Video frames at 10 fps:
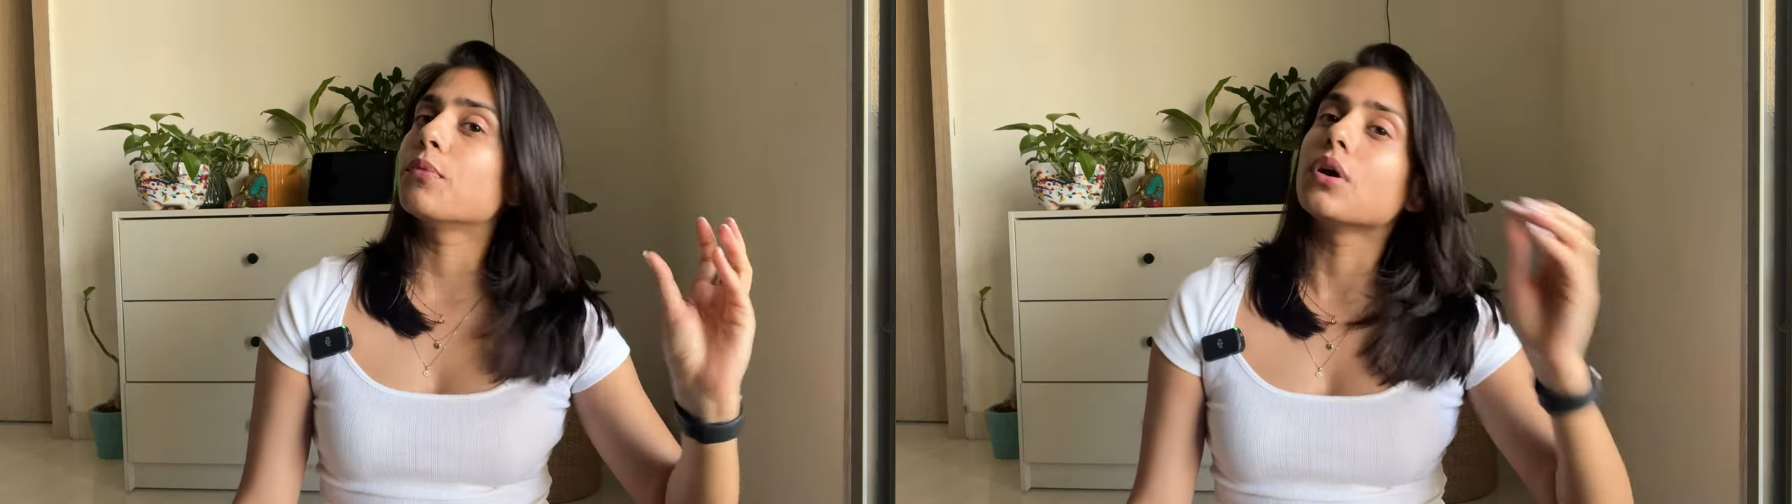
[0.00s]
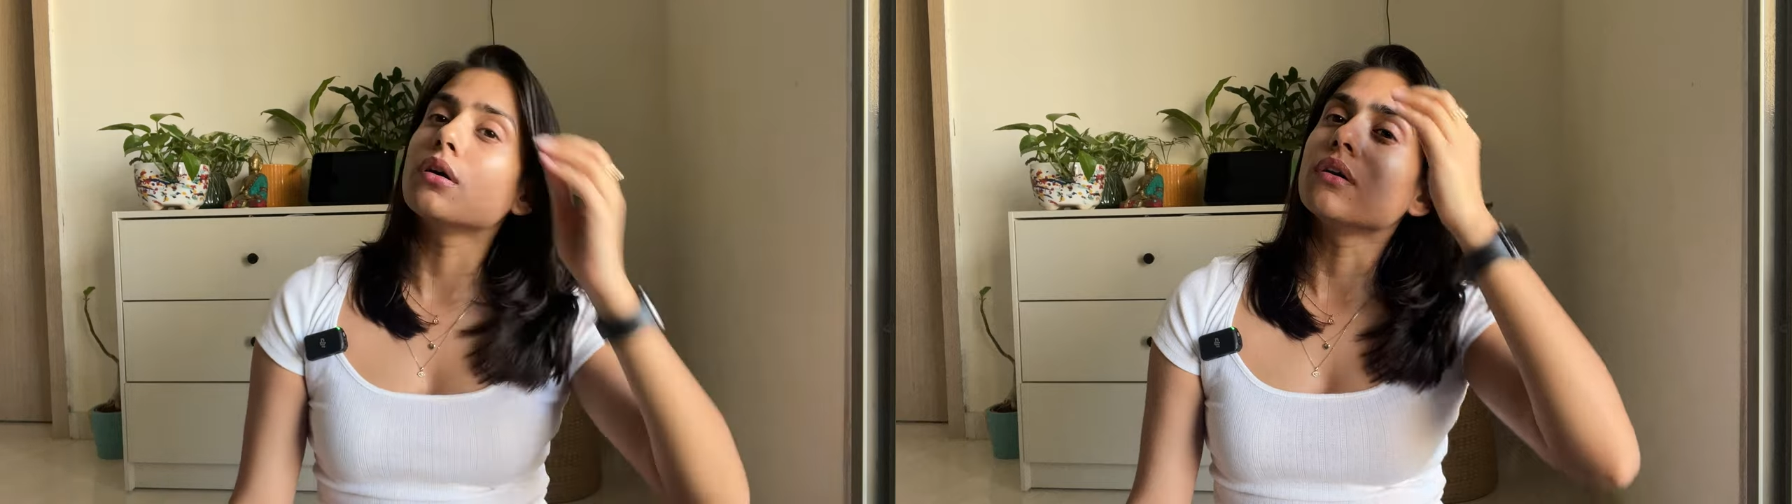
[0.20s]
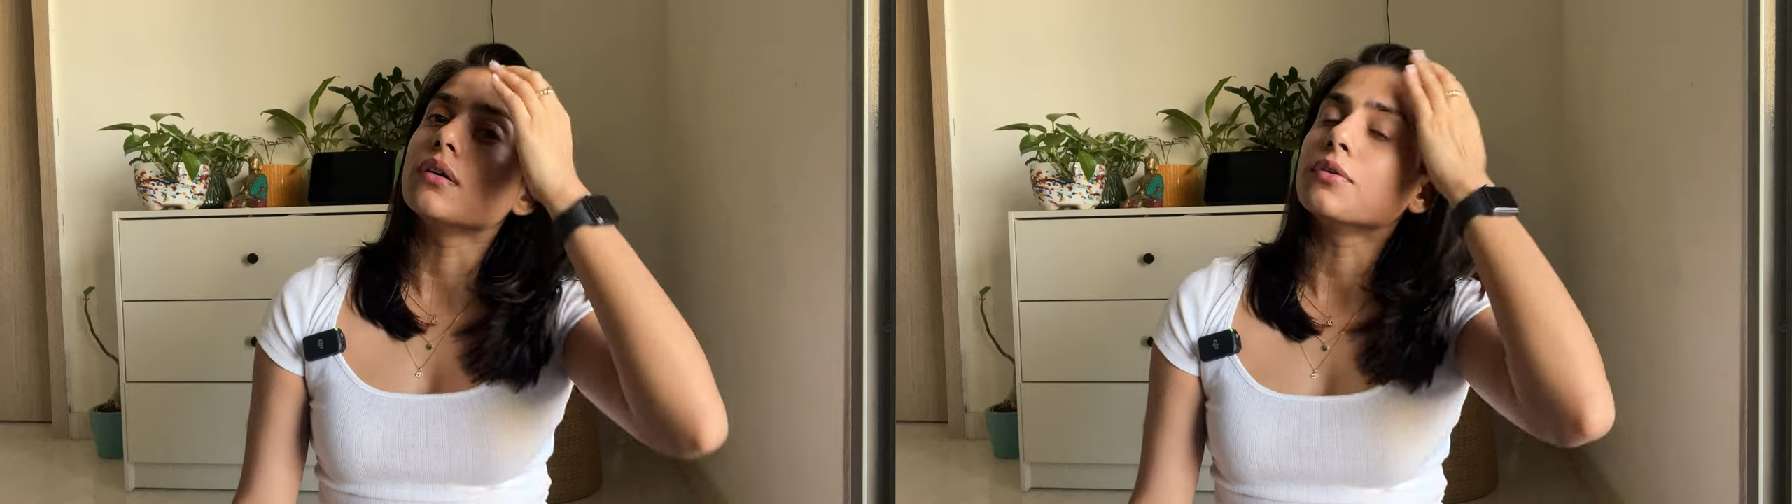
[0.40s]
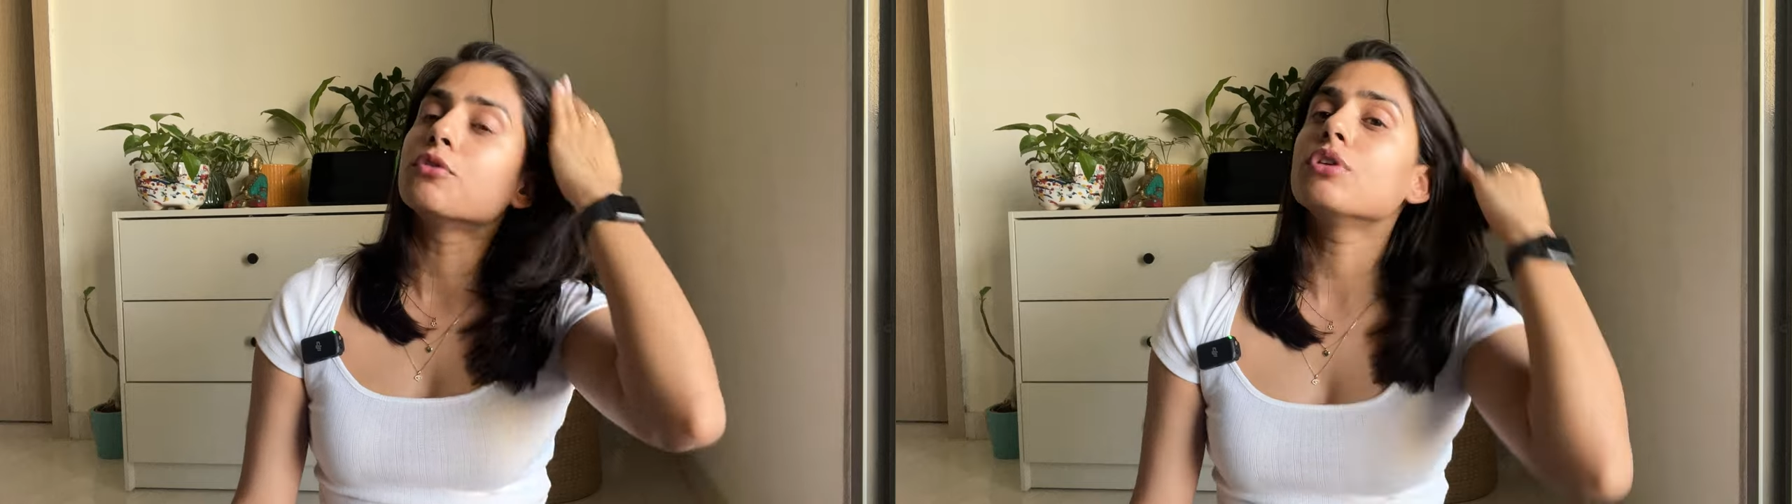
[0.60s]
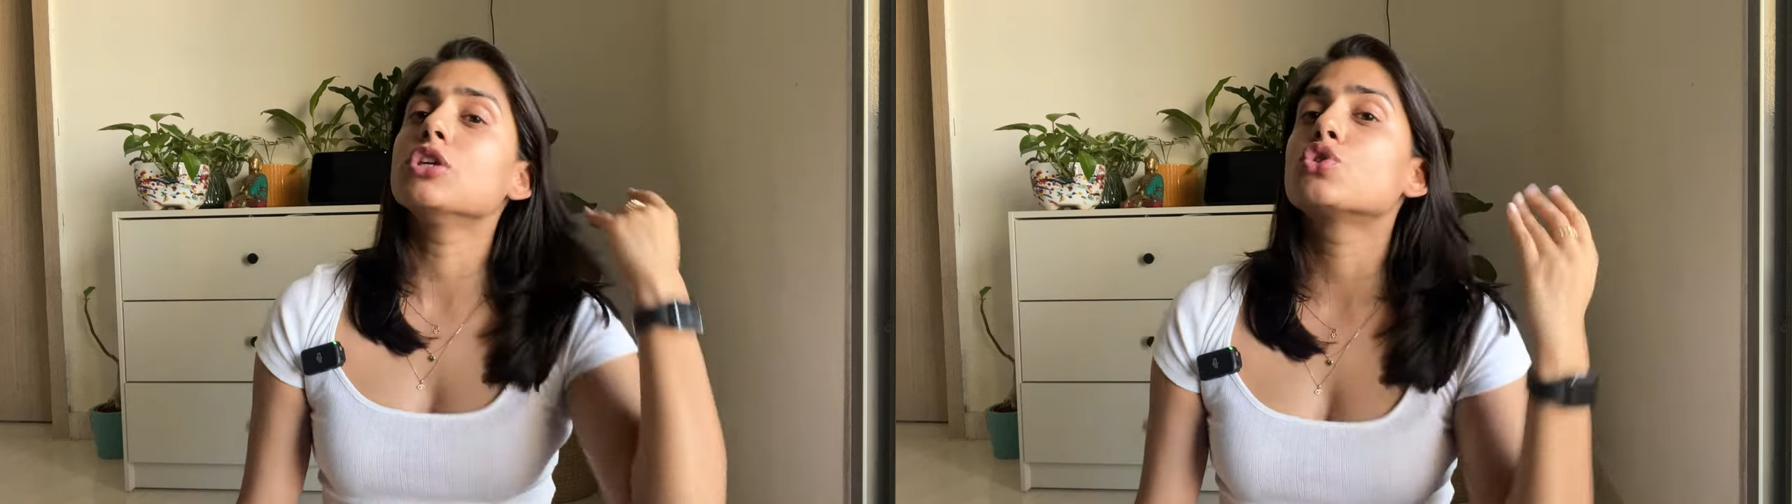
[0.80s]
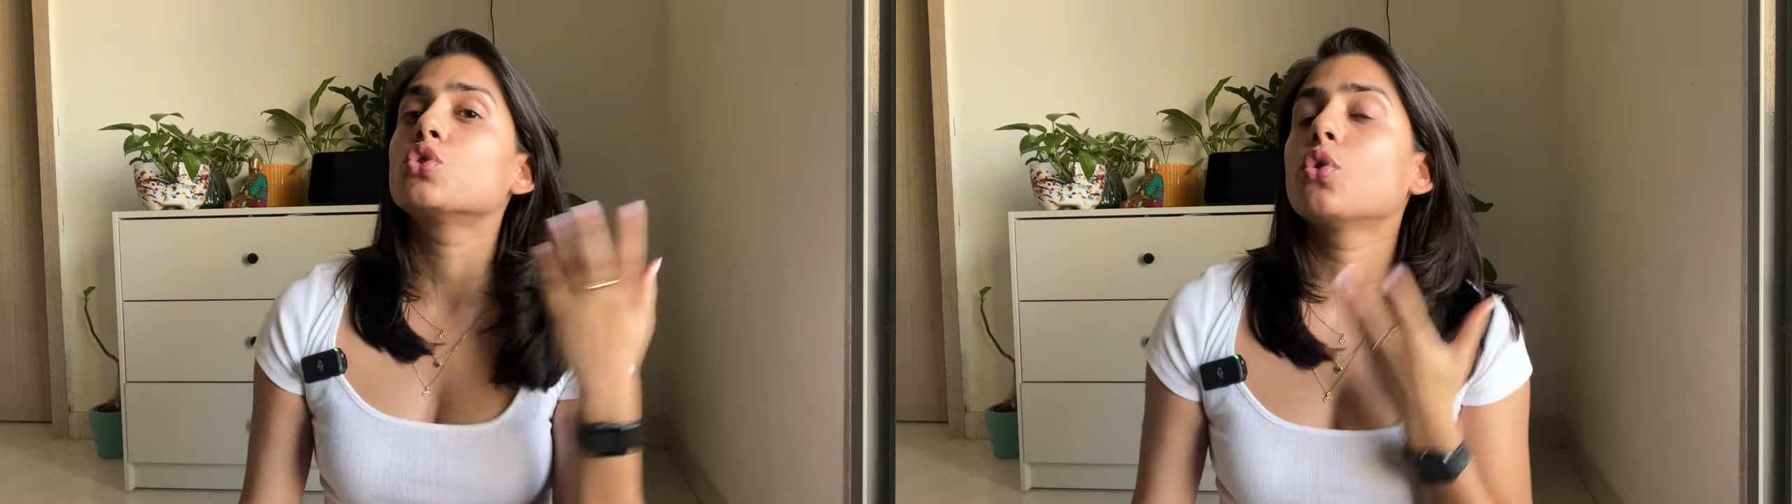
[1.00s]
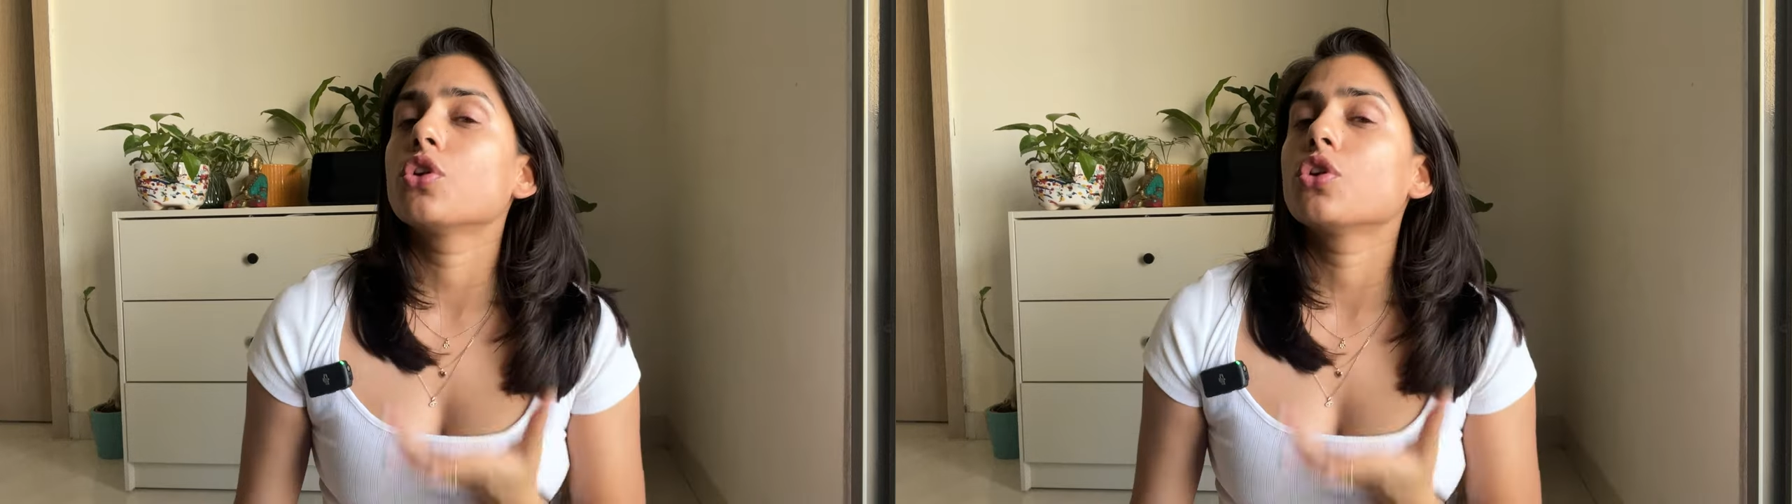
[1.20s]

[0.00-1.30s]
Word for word: uh, restore